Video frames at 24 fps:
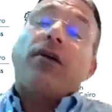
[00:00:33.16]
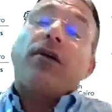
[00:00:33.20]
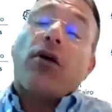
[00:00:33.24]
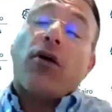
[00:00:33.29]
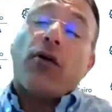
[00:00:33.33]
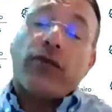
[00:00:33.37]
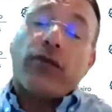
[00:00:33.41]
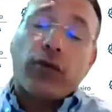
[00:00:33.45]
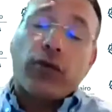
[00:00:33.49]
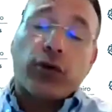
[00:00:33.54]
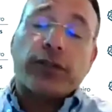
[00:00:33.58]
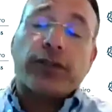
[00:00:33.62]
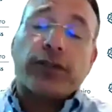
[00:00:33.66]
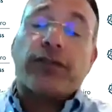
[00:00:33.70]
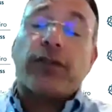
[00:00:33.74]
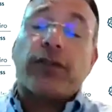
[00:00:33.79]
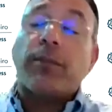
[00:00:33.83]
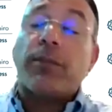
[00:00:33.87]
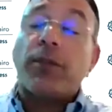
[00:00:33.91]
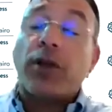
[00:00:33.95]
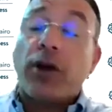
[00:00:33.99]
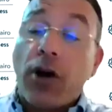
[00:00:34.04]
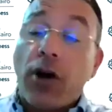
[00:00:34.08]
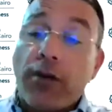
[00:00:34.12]
of course,
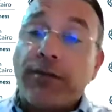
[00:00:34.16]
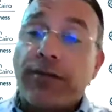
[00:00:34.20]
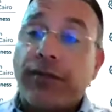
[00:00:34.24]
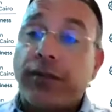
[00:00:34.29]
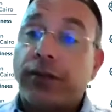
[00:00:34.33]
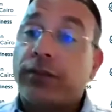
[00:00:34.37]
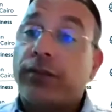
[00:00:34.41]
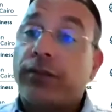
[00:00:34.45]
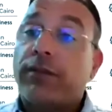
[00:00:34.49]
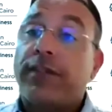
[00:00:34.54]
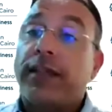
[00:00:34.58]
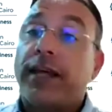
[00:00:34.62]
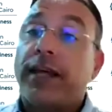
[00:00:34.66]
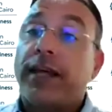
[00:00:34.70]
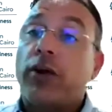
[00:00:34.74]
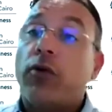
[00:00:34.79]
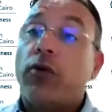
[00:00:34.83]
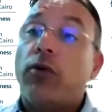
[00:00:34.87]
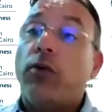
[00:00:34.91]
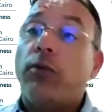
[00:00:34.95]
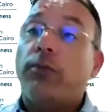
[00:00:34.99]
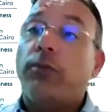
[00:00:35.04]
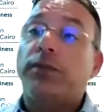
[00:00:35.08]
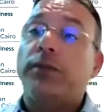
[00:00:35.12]
from the comfort of their
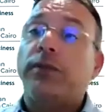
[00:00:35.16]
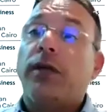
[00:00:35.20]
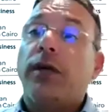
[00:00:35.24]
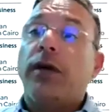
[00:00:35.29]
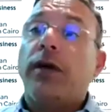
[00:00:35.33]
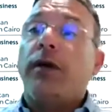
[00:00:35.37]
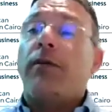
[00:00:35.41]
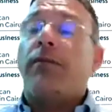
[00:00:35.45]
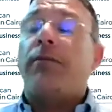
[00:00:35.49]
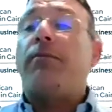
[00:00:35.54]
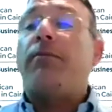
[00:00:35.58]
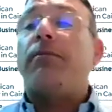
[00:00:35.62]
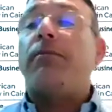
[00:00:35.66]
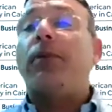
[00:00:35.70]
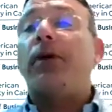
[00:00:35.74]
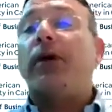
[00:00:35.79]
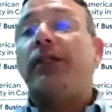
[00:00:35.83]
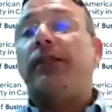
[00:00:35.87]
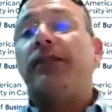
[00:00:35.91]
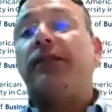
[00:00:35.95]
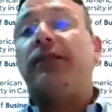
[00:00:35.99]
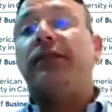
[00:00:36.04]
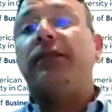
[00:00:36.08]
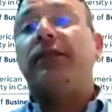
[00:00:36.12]
homes,
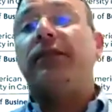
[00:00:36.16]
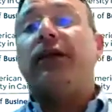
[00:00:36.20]
but